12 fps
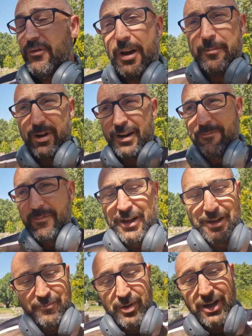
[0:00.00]
number,
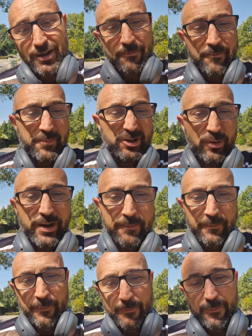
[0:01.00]
but between
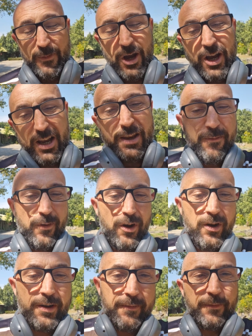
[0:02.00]

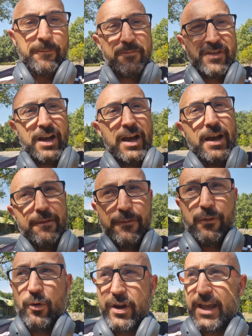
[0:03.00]
35 and
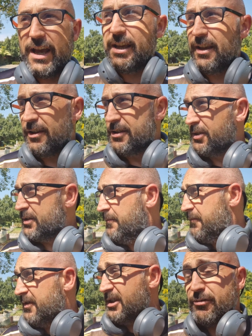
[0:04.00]
40 acres,
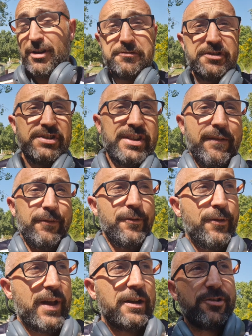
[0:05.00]
there's around
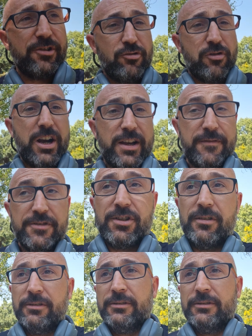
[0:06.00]
7,000 graves.